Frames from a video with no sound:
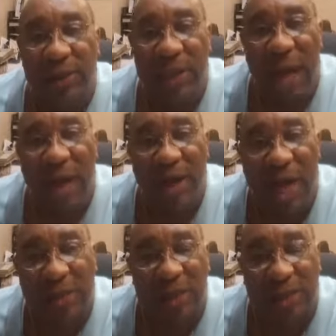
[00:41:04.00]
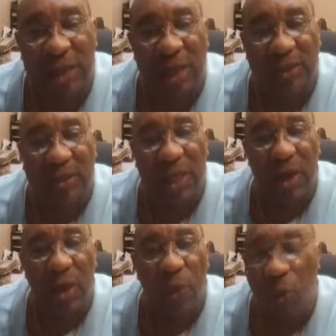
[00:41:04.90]
not necessarily
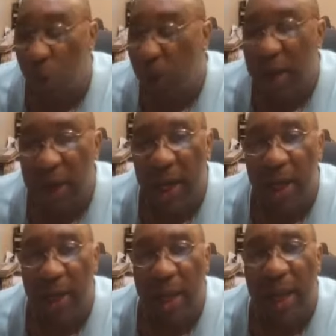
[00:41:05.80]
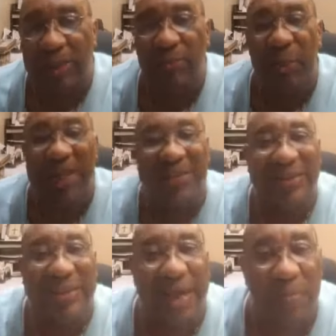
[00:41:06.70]
one that has been
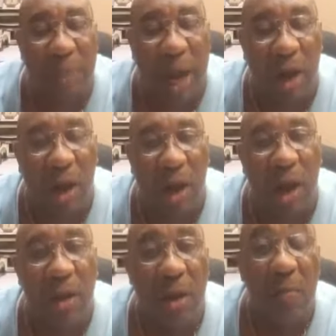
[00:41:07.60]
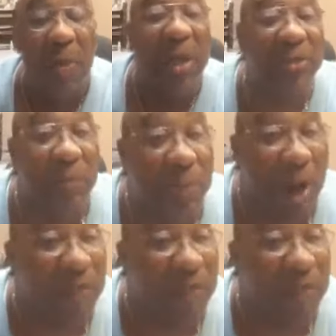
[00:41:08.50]
sent by God, but is a prophet.